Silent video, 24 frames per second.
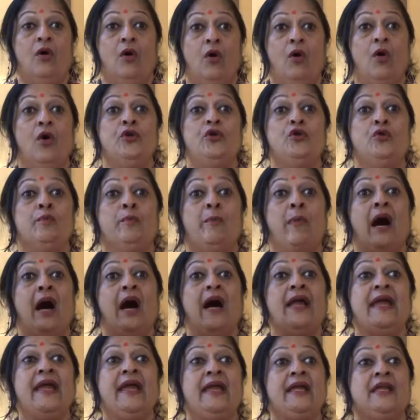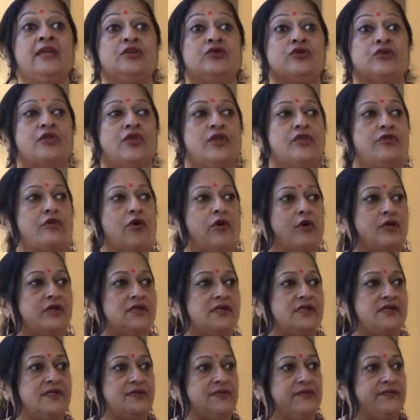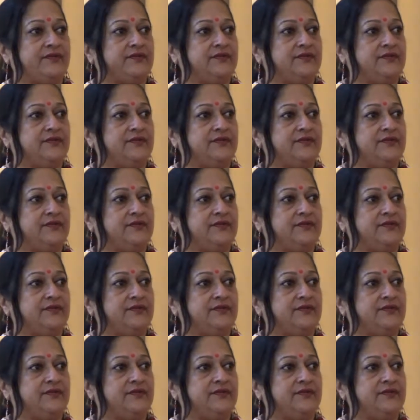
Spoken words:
or you buy into the thoughts.